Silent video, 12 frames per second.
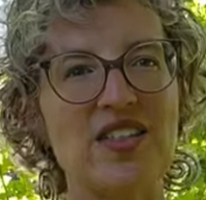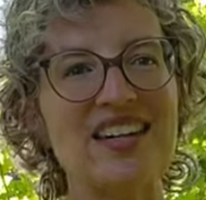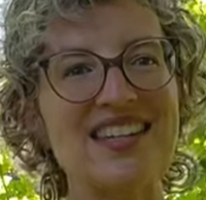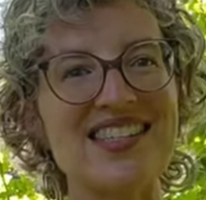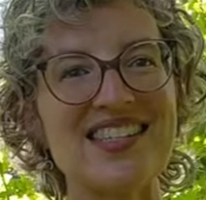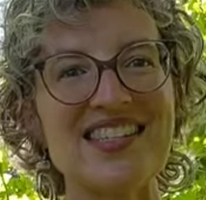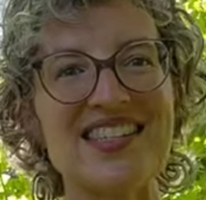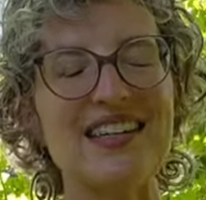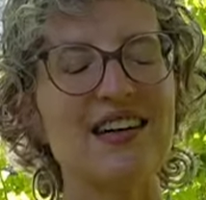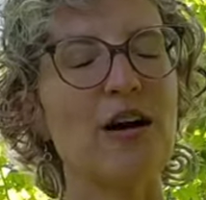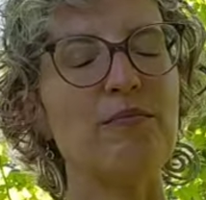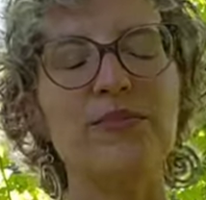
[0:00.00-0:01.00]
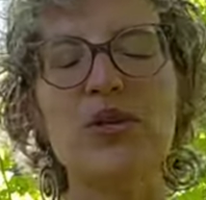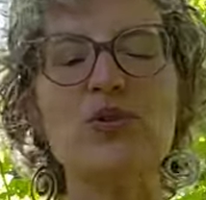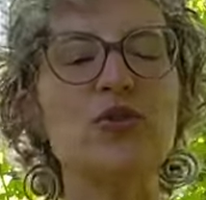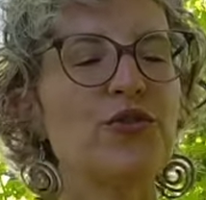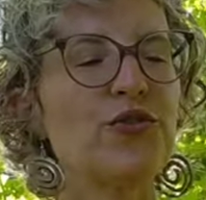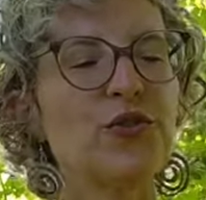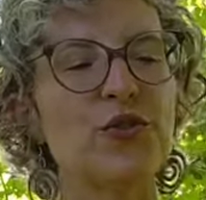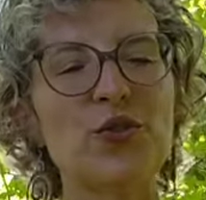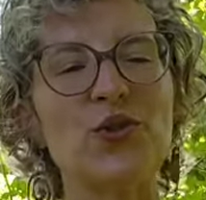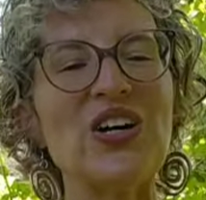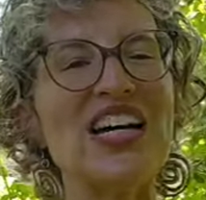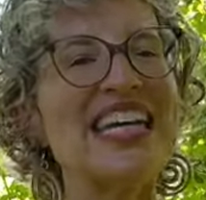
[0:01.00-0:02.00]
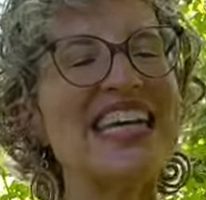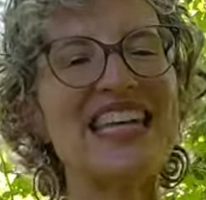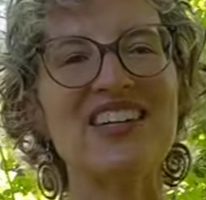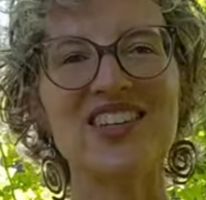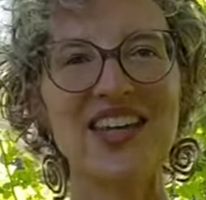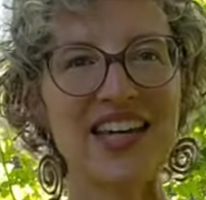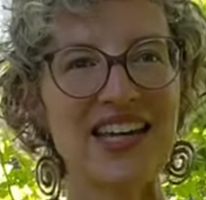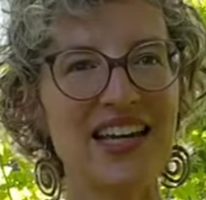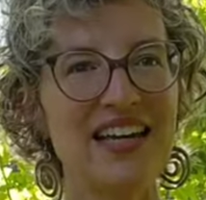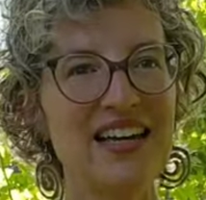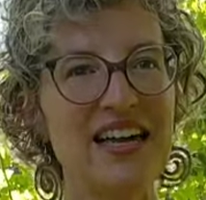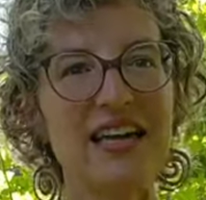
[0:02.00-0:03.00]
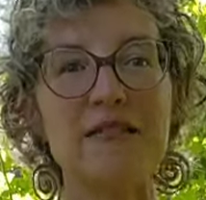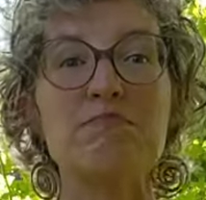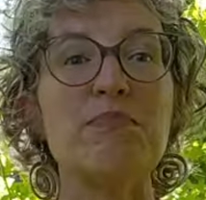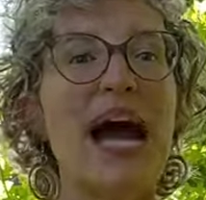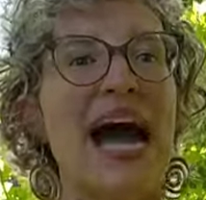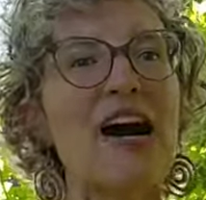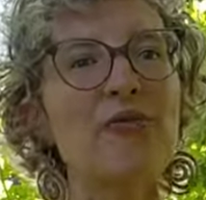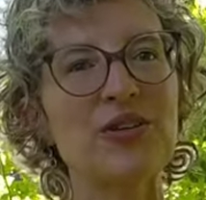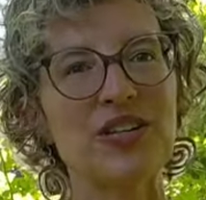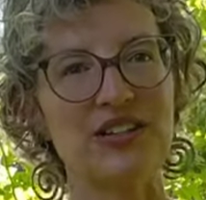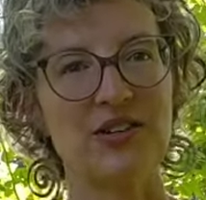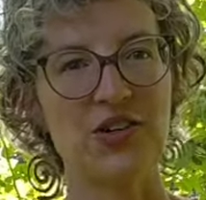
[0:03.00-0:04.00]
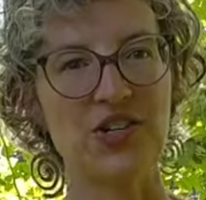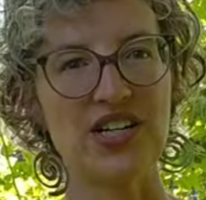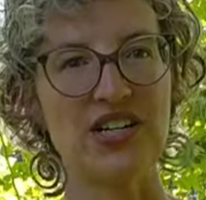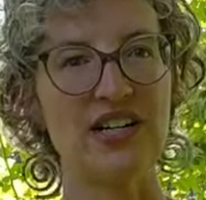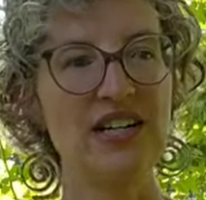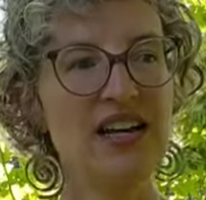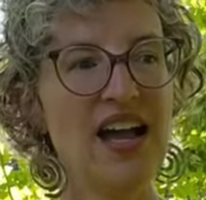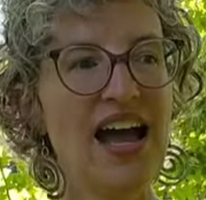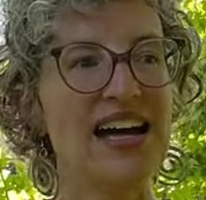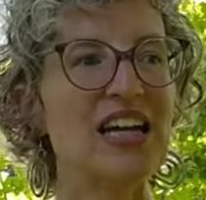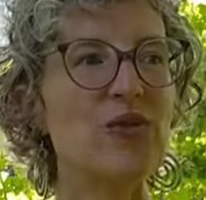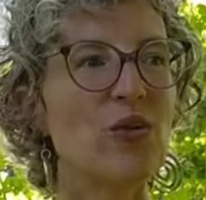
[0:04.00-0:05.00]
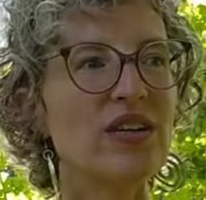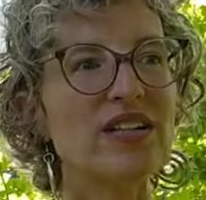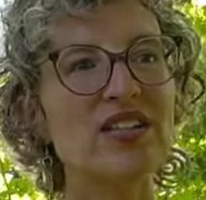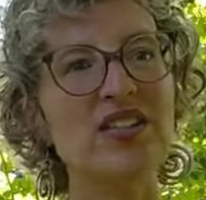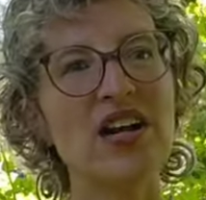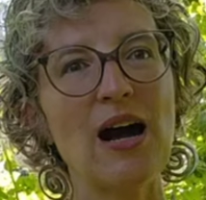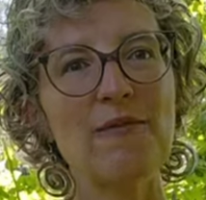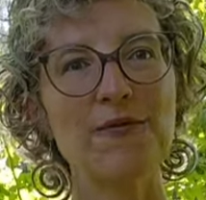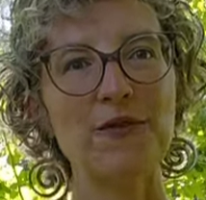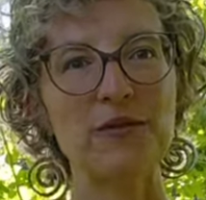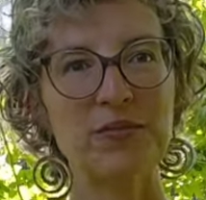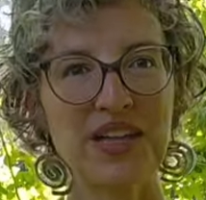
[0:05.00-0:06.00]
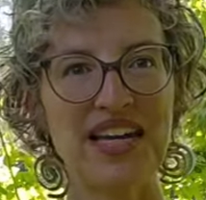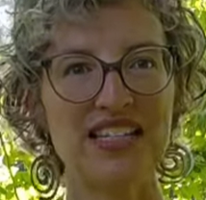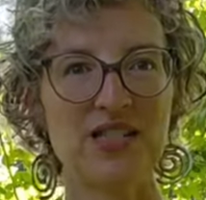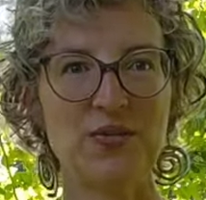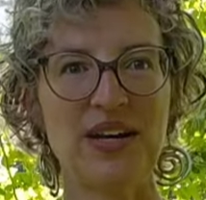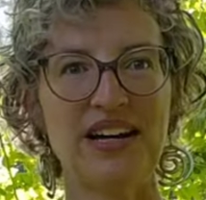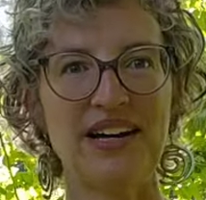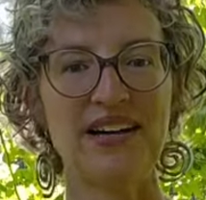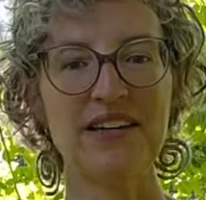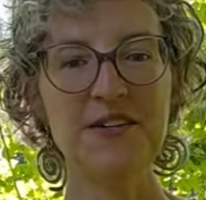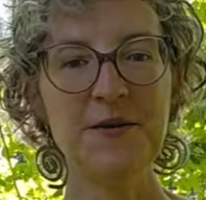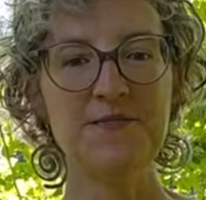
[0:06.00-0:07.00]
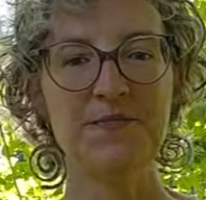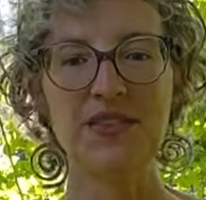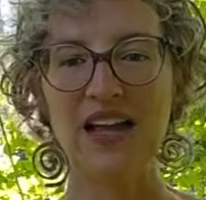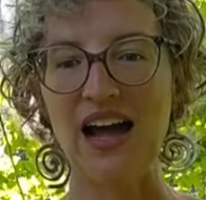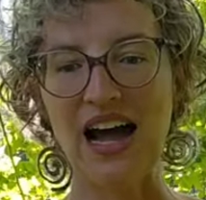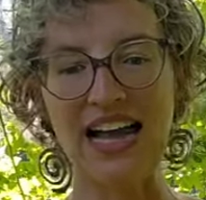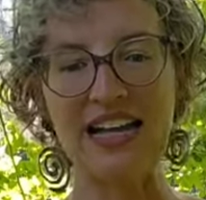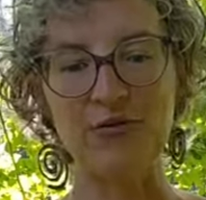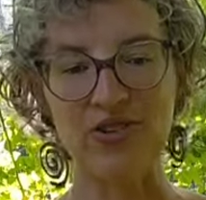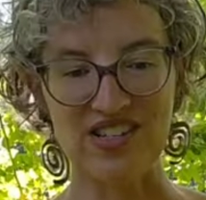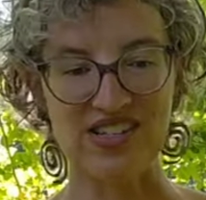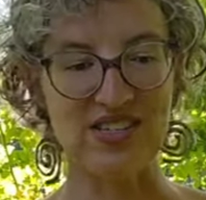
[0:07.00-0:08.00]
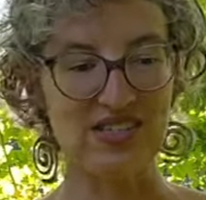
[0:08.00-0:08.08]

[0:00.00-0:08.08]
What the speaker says: that is a beautiful, healing, empowered energy. And I want it to come from a place where I was